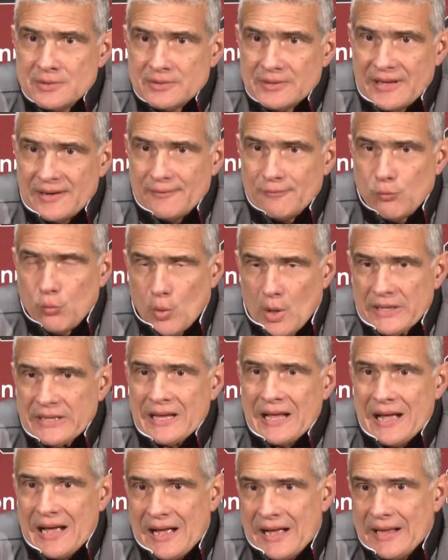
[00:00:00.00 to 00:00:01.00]
that if
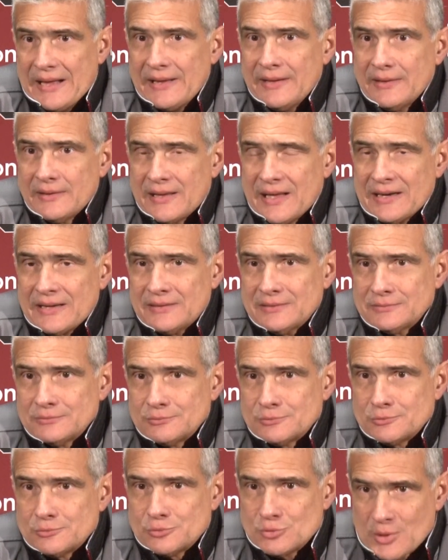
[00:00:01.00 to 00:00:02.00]
one guy kind of
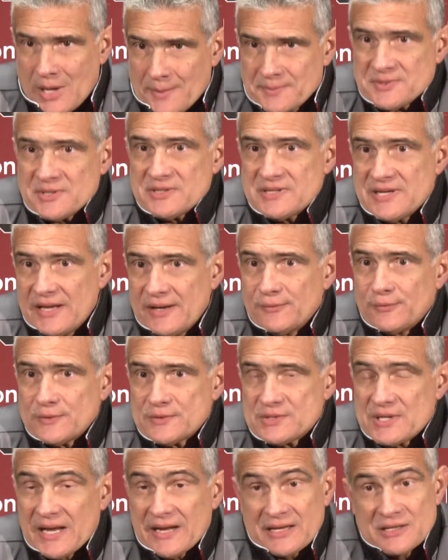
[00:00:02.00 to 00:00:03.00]
drops his head for a
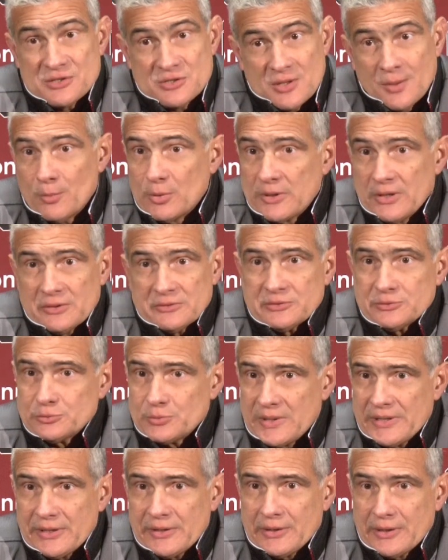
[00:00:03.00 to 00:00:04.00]
second, someone else is
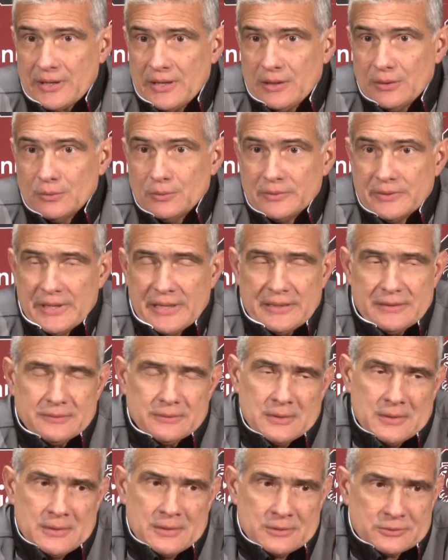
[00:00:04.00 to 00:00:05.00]
ready to go. And
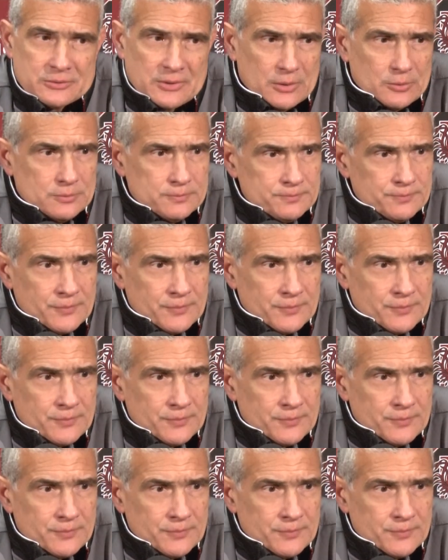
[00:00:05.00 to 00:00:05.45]
so,